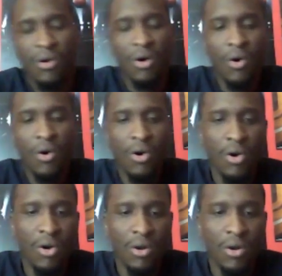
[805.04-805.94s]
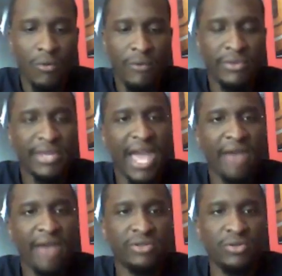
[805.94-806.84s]
or what will the
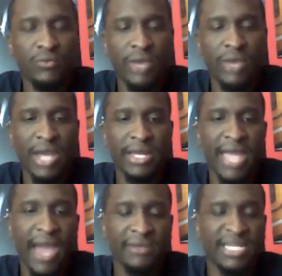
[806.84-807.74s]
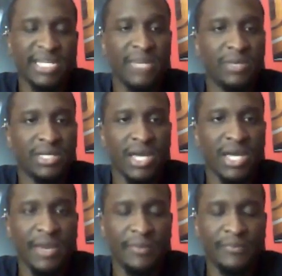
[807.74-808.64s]
Cavs do? Can the Cavs keep this
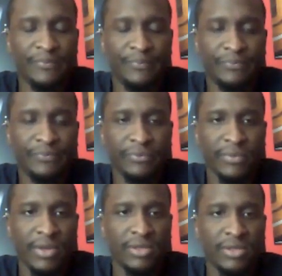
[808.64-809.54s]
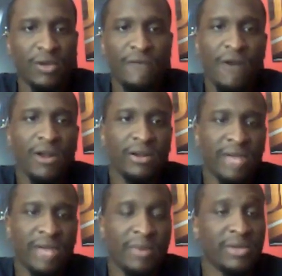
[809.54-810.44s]
up? So far,
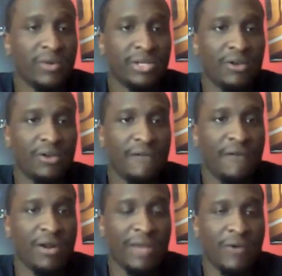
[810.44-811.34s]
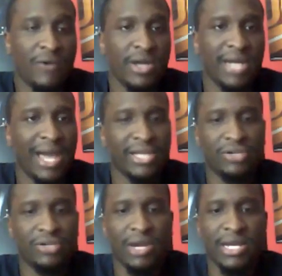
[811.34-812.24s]
they've been doing it so far. They won 9
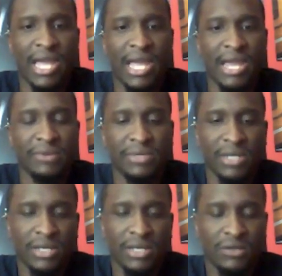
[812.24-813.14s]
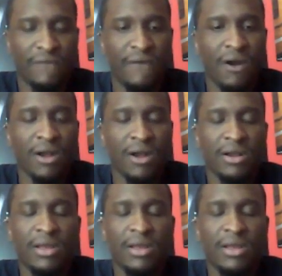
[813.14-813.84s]
straight games so far